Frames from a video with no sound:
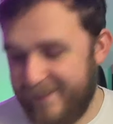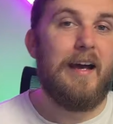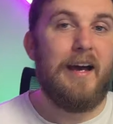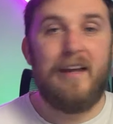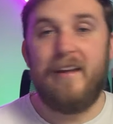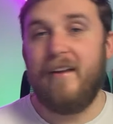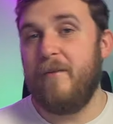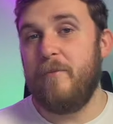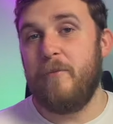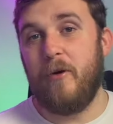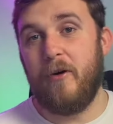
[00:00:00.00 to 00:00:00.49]
and
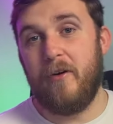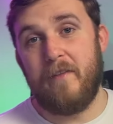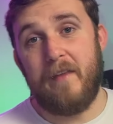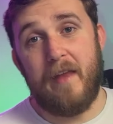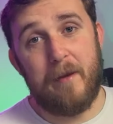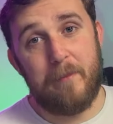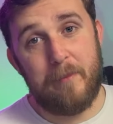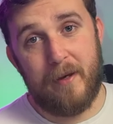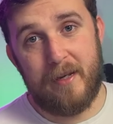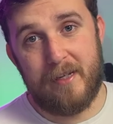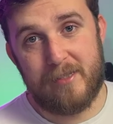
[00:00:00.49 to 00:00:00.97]
I'm not in
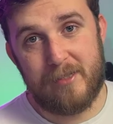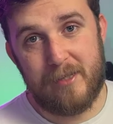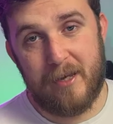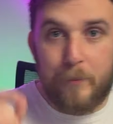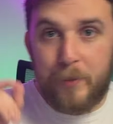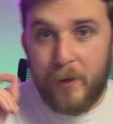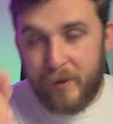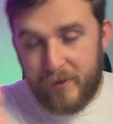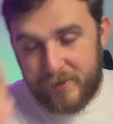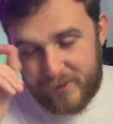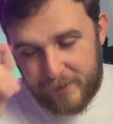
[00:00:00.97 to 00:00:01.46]
that place yet.
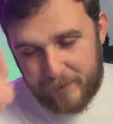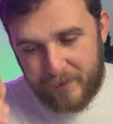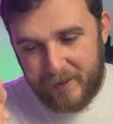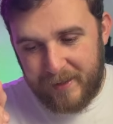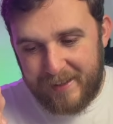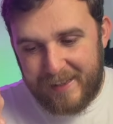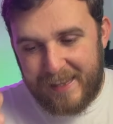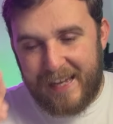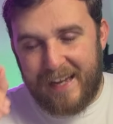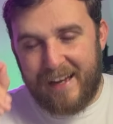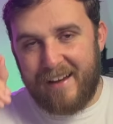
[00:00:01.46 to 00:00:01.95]
But something
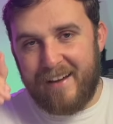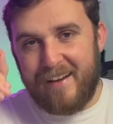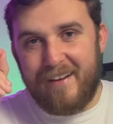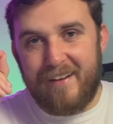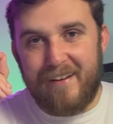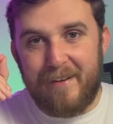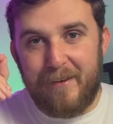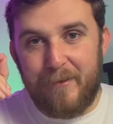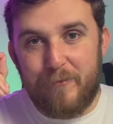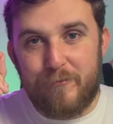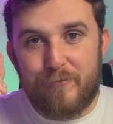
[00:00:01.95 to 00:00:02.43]
that
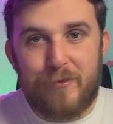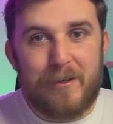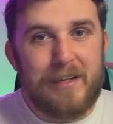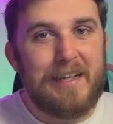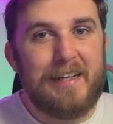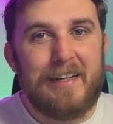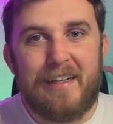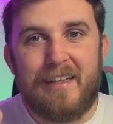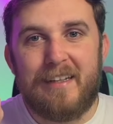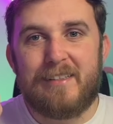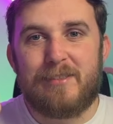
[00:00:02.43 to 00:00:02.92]

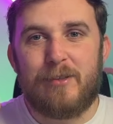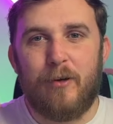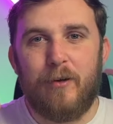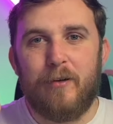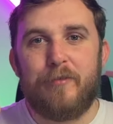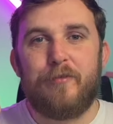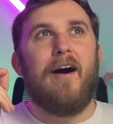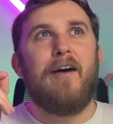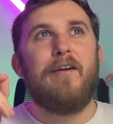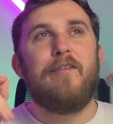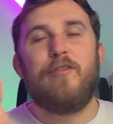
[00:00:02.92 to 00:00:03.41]
really sort
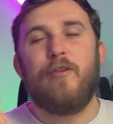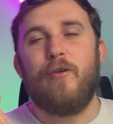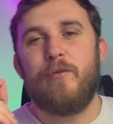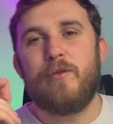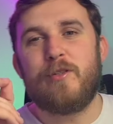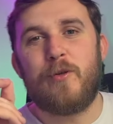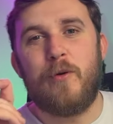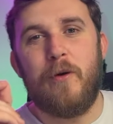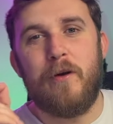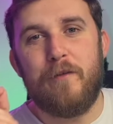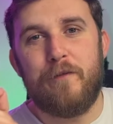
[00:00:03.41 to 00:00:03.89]
of I thought was
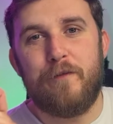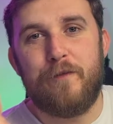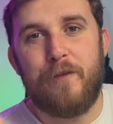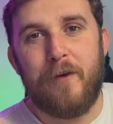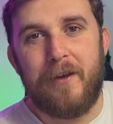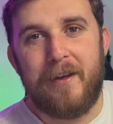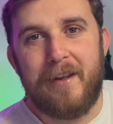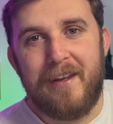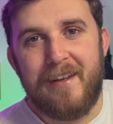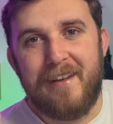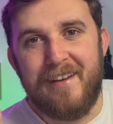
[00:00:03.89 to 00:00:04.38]
quite
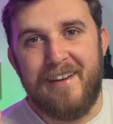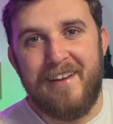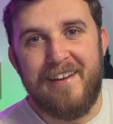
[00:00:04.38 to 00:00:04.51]
funny.